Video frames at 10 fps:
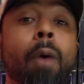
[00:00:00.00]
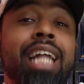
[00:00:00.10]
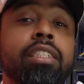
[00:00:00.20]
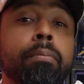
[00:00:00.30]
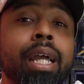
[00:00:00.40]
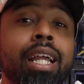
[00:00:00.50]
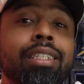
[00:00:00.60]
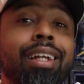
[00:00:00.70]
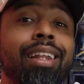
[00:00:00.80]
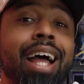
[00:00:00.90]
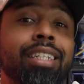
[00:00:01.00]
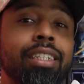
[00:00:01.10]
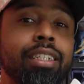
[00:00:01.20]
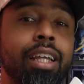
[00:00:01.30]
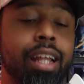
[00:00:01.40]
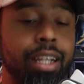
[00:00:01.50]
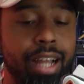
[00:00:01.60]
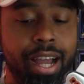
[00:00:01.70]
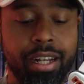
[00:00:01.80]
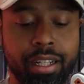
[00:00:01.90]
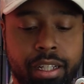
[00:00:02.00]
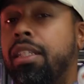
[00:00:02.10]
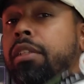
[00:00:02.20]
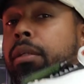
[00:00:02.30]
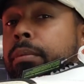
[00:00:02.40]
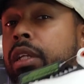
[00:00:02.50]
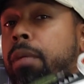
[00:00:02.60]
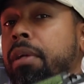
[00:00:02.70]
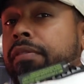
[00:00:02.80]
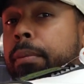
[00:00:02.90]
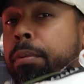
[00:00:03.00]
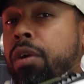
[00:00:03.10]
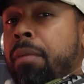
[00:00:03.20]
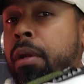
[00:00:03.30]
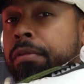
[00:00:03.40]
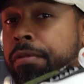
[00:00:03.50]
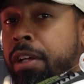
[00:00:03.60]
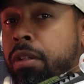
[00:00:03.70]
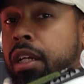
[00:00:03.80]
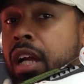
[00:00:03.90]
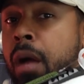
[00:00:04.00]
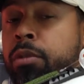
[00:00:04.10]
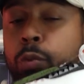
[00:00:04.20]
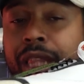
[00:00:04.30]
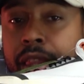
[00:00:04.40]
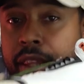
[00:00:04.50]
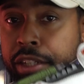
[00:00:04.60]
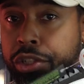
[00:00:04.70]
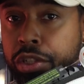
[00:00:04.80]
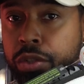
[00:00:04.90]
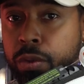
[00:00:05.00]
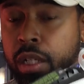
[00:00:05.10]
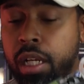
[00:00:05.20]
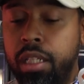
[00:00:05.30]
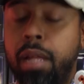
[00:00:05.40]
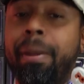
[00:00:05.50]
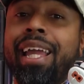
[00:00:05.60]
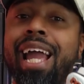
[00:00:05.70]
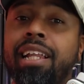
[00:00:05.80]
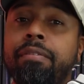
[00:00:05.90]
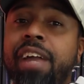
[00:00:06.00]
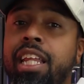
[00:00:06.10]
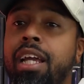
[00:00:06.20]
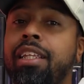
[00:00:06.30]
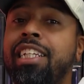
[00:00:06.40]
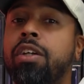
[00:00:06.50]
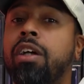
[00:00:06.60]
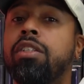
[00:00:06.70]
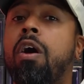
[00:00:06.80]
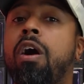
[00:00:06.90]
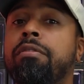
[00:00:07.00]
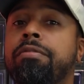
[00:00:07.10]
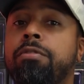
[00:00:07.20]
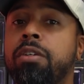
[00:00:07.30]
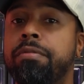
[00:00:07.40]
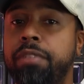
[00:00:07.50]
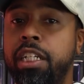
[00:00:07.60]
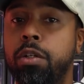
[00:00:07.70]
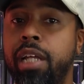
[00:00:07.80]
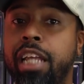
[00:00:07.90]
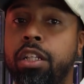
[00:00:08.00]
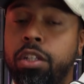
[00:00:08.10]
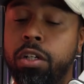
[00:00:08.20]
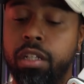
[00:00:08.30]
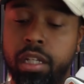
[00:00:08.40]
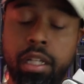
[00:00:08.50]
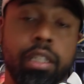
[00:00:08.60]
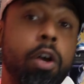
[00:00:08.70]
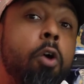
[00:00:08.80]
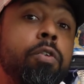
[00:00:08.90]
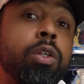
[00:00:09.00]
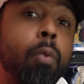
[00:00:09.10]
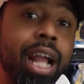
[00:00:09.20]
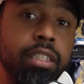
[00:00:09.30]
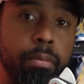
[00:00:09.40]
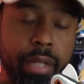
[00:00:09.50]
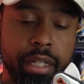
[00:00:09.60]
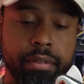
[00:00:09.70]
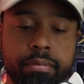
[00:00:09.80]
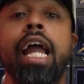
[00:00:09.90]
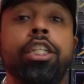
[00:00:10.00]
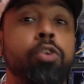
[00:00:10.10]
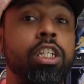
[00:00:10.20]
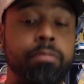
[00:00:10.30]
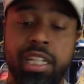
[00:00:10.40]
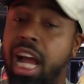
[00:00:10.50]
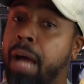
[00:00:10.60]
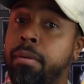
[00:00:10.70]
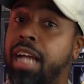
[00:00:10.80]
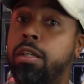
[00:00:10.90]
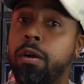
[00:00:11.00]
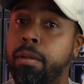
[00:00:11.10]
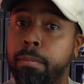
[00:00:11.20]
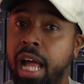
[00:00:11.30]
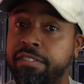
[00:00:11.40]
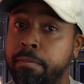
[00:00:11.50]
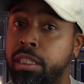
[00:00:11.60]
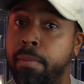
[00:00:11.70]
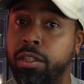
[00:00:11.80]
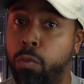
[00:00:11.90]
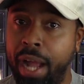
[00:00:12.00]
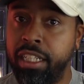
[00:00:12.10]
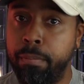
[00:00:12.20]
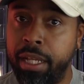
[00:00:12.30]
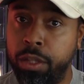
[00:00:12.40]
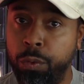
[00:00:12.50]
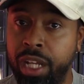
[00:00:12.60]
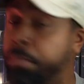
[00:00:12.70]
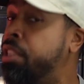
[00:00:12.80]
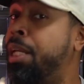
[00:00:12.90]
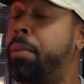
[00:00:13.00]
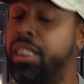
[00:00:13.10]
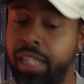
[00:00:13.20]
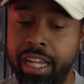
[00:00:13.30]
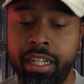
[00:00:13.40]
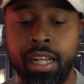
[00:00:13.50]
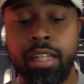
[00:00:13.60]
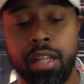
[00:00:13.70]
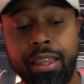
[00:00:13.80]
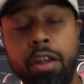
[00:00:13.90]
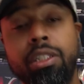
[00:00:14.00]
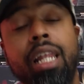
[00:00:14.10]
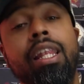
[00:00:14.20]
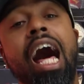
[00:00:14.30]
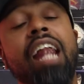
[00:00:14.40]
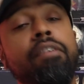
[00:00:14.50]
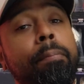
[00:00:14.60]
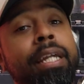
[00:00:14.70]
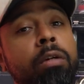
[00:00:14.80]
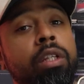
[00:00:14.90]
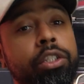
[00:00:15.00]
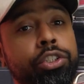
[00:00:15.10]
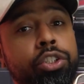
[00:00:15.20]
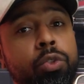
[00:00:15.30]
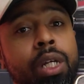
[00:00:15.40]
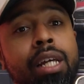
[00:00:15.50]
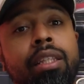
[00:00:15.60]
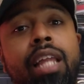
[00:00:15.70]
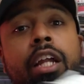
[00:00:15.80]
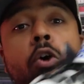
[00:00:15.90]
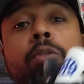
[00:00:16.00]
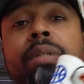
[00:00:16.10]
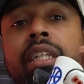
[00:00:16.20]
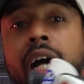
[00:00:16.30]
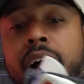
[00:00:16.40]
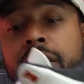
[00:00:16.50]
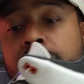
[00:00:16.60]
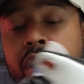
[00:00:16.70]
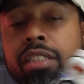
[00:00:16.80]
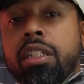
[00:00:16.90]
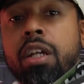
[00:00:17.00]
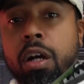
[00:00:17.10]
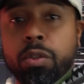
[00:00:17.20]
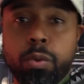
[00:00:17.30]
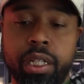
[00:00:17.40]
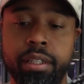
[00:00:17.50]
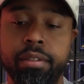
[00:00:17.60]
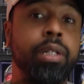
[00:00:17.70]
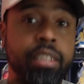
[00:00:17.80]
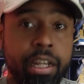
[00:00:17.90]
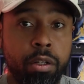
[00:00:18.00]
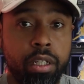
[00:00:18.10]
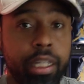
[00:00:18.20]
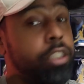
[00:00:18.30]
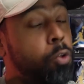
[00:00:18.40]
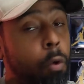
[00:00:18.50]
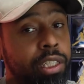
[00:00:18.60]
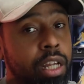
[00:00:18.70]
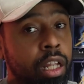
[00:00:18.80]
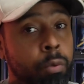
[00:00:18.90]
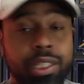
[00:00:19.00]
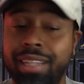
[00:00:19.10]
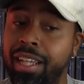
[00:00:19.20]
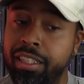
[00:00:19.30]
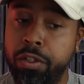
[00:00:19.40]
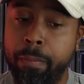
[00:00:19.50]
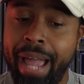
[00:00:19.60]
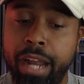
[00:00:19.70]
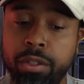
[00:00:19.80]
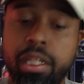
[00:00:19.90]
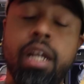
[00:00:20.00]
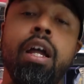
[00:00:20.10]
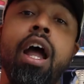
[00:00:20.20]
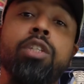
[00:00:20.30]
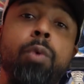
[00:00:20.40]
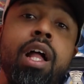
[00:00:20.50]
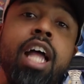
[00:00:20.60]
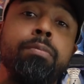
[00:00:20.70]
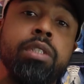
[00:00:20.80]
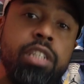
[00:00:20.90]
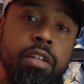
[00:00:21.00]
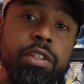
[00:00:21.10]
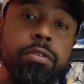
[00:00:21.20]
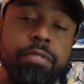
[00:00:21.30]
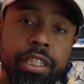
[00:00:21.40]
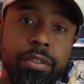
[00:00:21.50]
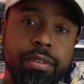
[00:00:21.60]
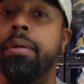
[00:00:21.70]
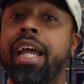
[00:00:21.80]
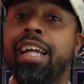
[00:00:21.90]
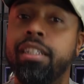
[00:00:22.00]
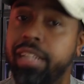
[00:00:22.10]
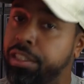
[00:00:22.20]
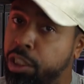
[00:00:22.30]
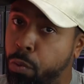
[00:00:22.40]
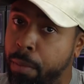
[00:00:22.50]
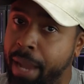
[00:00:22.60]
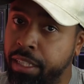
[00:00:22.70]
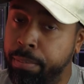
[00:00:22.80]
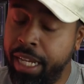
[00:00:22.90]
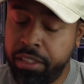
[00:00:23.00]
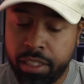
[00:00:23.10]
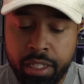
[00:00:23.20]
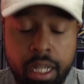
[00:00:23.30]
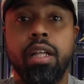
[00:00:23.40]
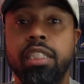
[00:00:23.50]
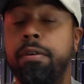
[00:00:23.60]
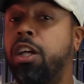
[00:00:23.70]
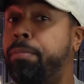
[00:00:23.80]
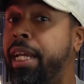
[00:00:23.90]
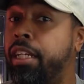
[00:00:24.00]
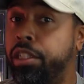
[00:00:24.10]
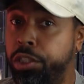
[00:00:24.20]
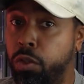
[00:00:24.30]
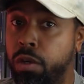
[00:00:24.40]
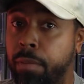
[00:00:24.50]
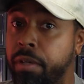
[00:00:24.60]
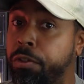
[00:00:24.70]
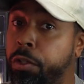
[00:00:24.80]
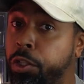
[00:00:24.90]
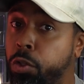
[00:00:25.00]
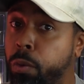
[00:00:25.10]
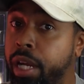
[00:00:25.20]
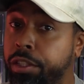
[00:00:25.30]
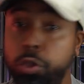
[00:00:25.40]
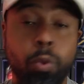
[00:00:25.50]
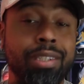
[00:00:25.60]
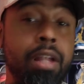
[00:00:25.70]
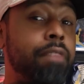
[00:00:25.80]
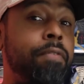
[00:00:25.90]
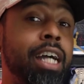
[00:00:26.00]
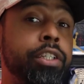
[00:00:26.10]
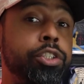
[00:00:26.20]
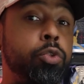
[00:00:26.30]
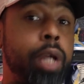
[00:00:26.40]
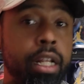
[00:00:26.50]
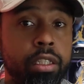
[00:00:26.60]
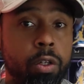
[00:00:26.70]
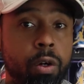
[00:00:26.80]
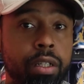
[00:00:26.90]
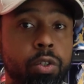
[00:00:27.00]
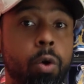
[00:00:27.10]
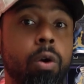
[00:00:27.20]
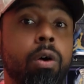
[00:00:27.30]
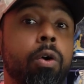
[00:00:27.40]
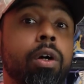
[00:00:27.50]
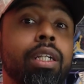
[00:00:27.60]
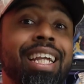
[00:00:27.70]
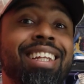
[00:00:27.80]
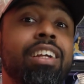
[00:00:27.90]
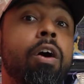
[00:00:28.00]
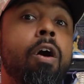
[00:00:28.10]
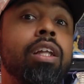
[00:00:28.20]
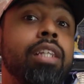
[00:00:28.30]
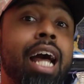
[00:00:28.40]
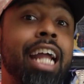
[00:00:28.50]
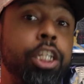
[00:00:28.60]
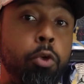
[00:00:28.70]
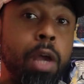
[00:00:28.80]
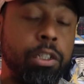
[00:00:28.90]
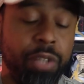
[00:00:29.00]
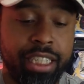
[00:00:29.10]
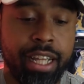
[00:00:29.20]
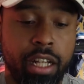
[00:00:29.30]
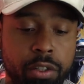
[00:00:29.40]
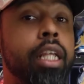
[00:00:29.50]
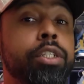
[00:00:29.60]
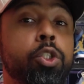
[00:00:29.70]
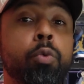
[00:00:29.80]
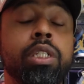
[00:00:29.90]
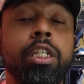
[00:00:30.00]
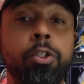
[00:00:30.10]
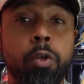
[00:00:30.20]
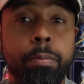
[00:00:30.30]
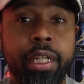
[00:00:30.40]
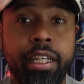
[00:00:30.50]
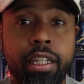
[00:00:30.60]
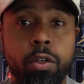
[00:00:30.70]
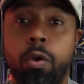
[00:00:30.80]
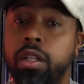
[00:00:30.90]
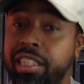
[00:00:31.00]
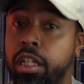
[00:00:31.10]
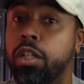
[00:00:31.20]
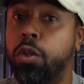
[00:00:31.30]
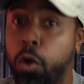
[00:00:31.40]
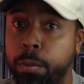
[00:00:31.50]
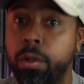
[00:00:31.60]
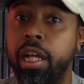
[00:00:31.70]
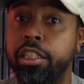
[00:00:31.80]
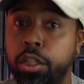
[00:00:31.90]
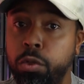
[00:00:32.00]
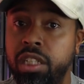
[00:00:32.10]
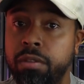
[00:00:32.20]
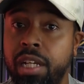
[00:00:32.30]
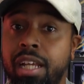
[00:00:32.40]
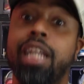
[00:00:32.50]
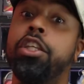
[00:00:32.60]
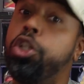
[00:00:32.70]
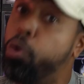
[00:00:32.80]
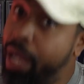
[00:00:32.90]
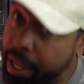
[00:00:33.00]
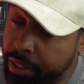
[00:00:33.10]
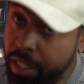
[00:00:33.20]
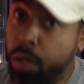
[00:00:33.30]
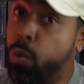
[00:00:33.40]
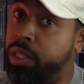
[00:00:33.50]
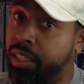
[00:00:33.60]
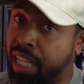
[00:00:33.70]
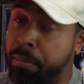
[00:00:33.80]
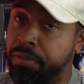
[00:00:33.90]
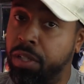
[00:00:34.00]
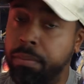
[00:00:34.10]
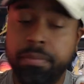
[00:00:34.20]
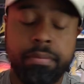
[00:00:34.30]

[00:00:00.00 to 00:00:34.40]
white cement is classic and iconic, there's a little bit of a premium feel that comes with this shoe that may elevate it at least on foot feel and look over the white cement. And trust me, I'm not talking blasphemous about the white cement 3. I'm just simply saying that there's a lot of appeal to this shoe that goes beyond just the colorway, particularly storytelling, which I think still matters, as well as material feel. But hey, that's just one man's opinion. As far as picking this shoe up, if you're in the US, you will not find this shoe in stores or on any online US retail. This shoe was a European or at least global exclusive that the US was exempt from.